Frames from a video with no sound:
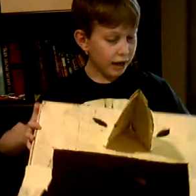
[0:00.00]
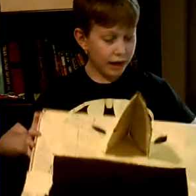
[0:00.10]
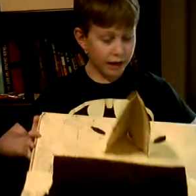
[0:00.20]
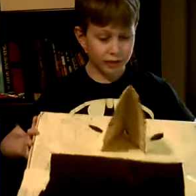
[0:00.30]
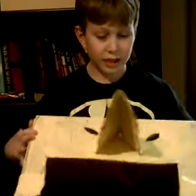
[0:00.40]

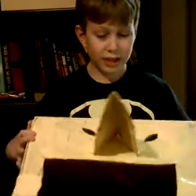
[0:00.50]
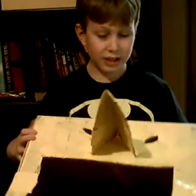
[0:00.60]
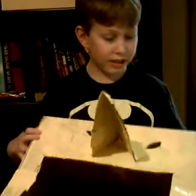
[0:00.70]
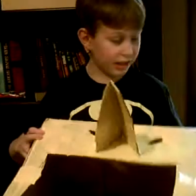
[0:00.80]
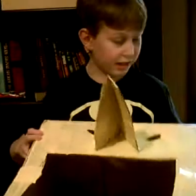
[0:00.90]
And
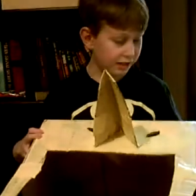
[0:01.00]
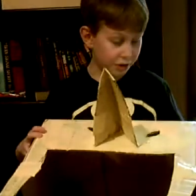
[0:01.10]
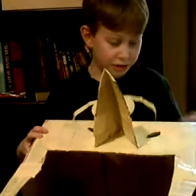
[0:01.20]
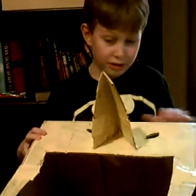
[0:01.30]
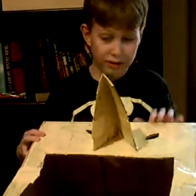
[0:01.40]
it's
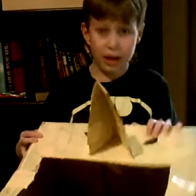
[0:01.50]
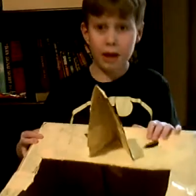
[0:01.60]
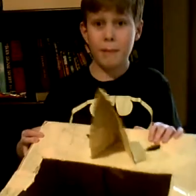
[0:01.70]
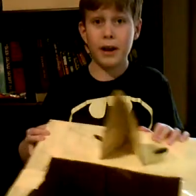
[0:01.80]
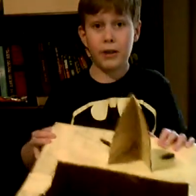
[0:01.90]
a
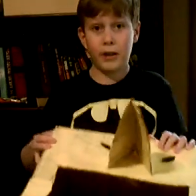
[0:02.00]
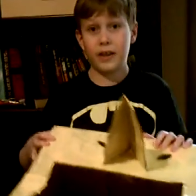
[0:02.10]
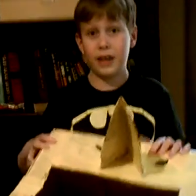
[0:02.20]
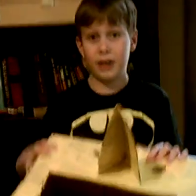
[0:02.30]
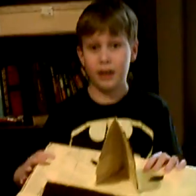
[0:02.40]
lot bigger
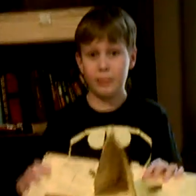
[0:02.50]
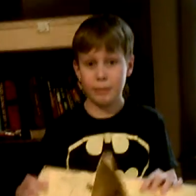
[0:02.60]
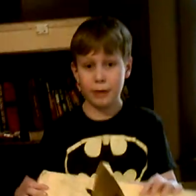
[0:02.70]
than it